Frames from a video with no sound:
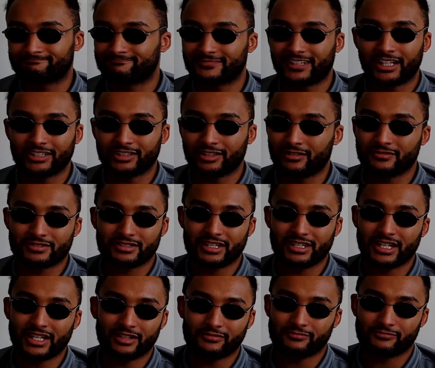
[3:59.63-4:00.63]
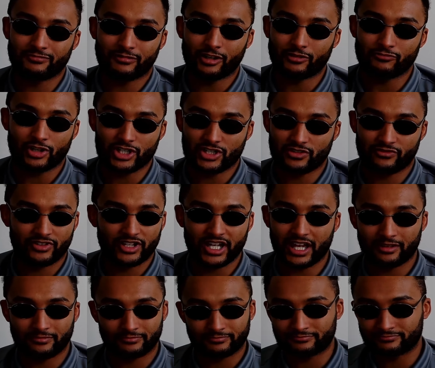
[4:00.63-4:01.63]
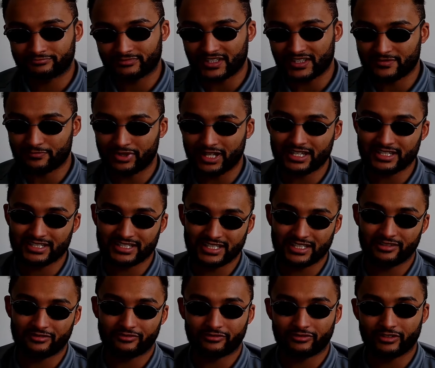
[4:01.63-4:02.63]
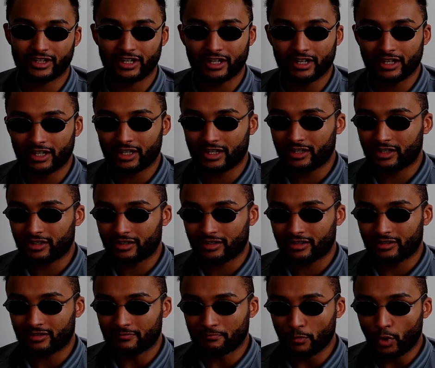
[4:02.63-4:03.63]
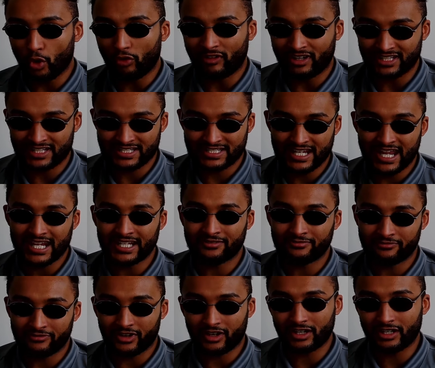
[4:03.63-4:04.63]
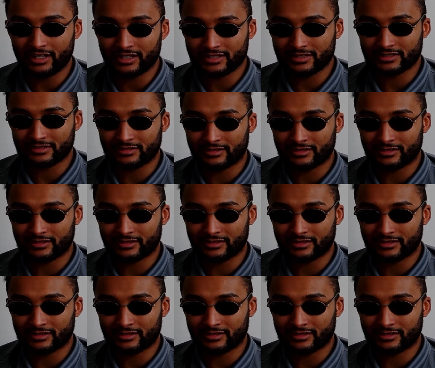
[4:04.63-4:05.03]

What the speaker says: I don't see the rush for that. There's plenty of more entertaining fights.